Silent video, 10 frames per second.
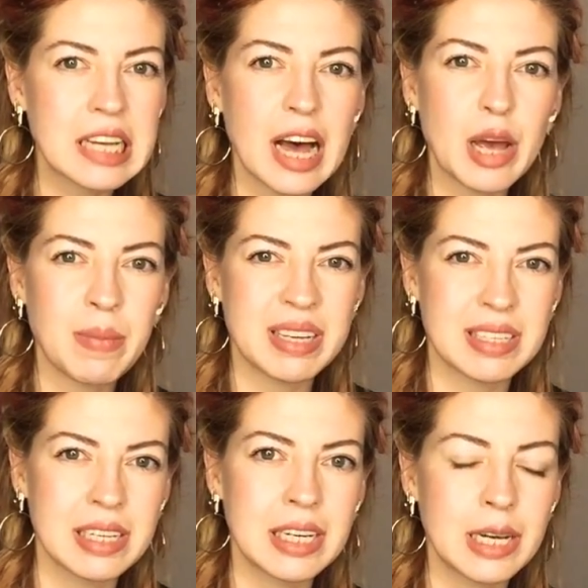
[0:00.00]
time
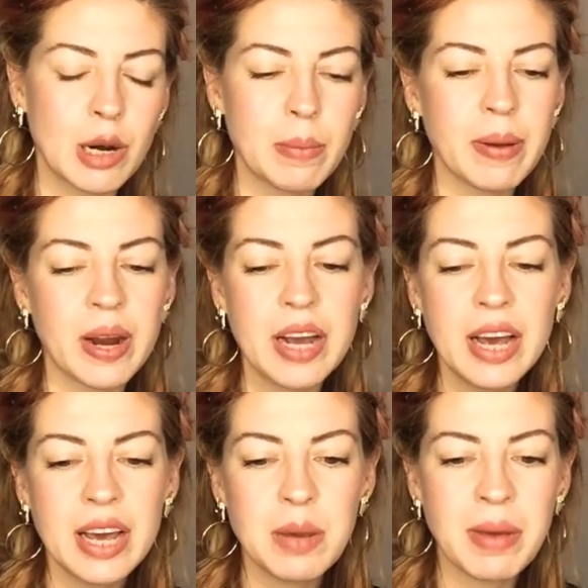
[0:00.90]
as linear, but
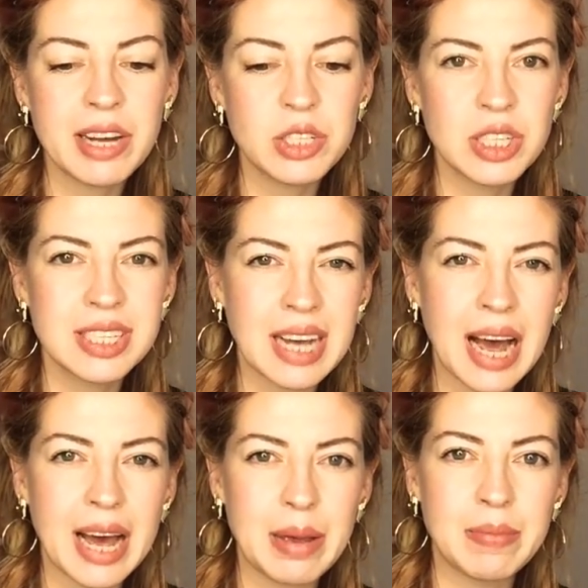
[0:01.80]
imagine
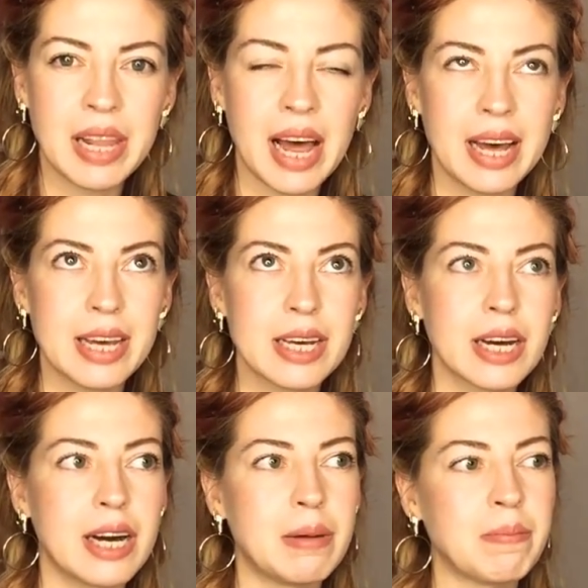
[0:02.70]
time like
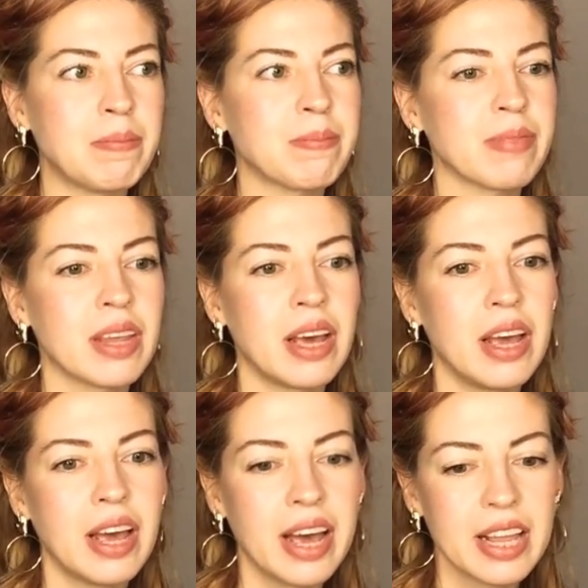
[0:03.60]
um,
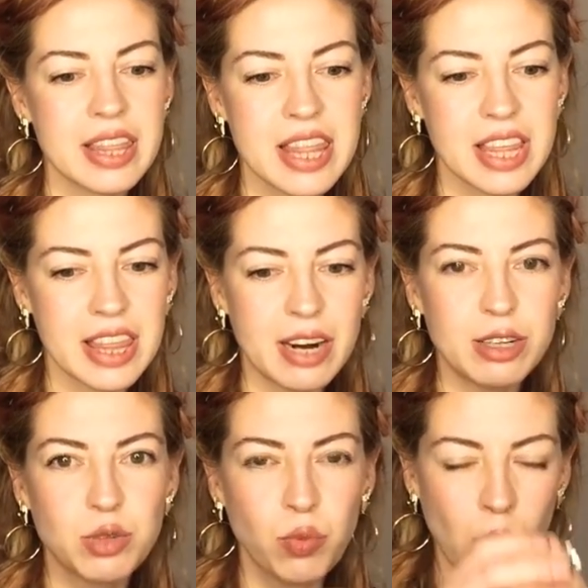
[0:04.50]
th there
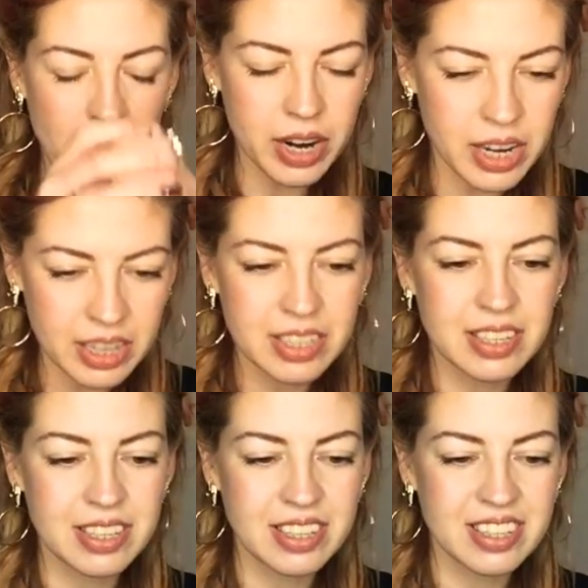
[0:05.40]
is one
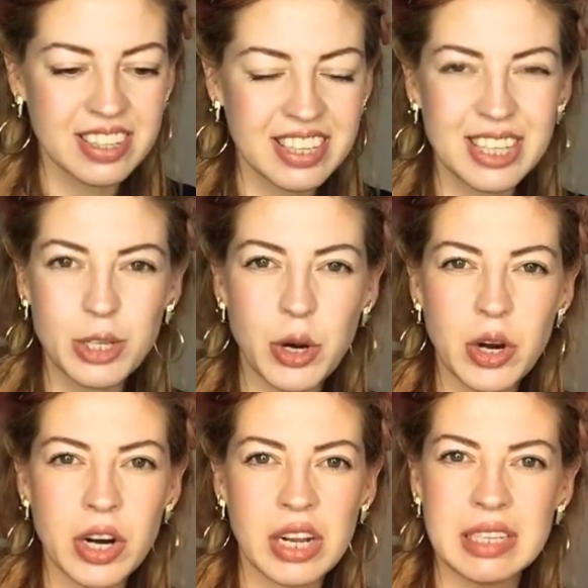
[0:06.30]

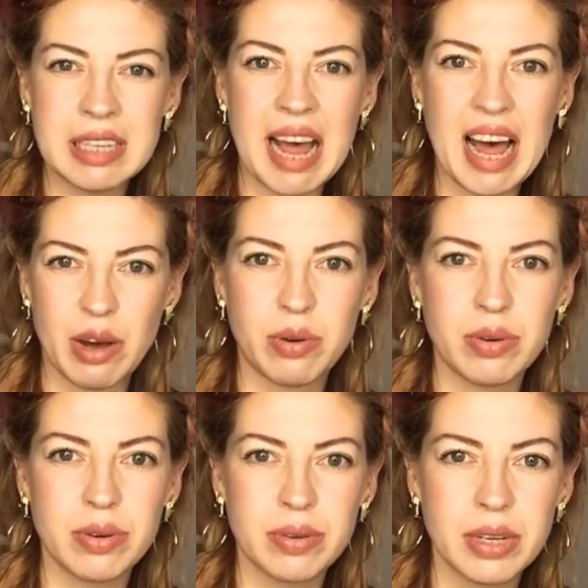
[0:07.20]
eternal now,
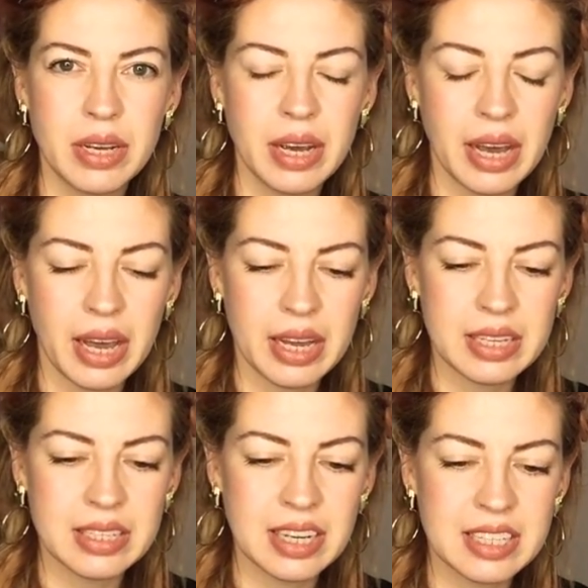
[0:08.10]

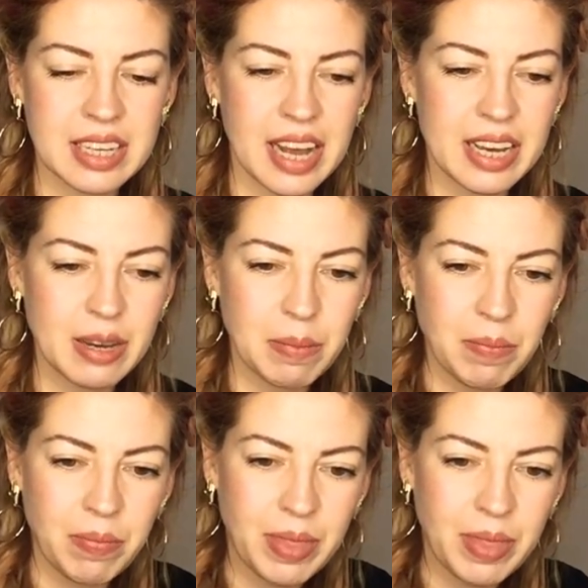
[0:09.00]
and it's like